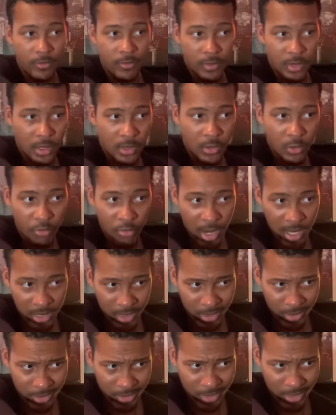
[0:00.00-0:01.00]
you probably
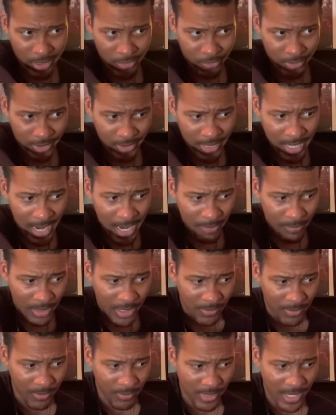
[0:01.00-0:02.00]
could see it on the side
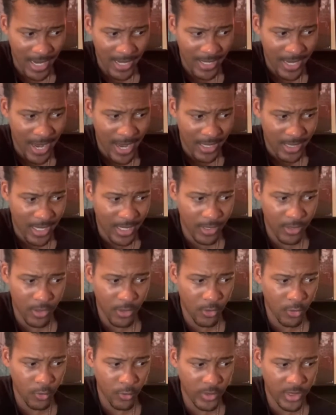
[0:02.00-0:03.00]
maybe, but I got like a
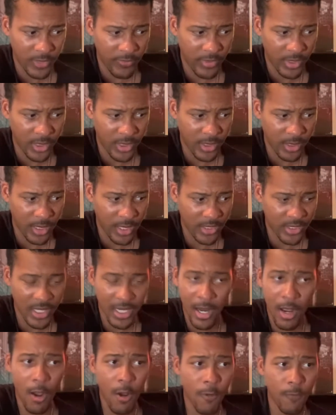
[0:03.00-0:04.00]
whole DVD collection. I
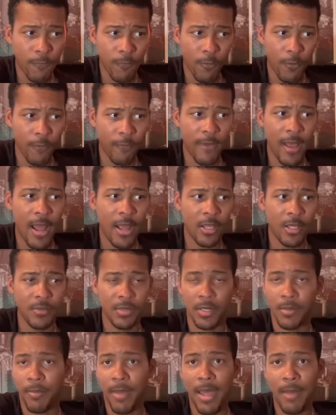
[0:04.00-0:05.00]
got all 4 volumes
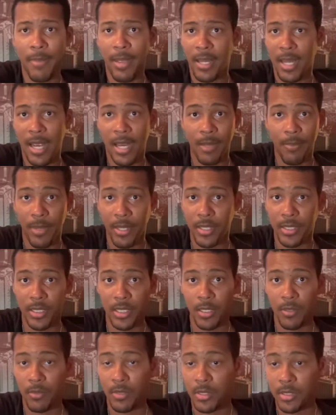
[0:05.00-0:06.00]
of Batman animated
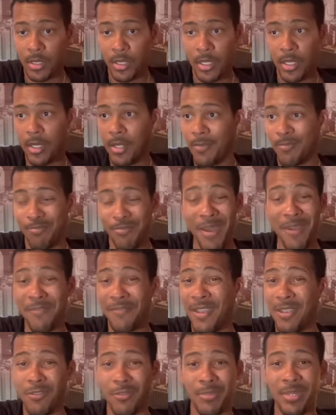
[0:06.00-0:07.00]
series. My
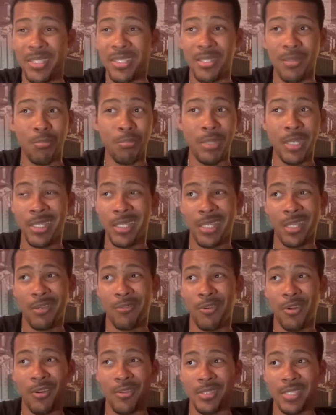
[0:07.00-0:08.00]
favorite piece of media of
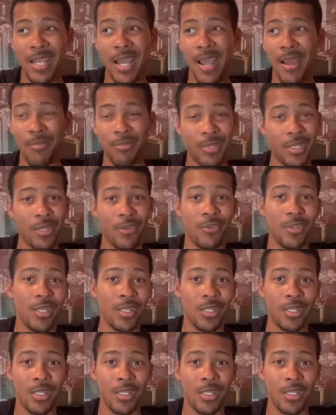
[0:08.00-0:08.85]
all time, period,